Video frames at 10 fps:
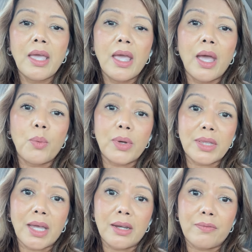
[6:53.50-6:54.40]
and what
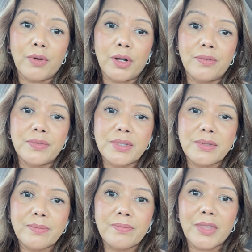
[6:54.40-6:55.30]
that involves.
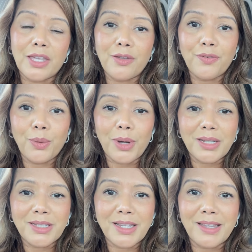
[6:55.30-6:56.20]
Thank you for
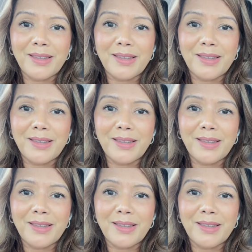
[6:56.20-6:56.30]
watching.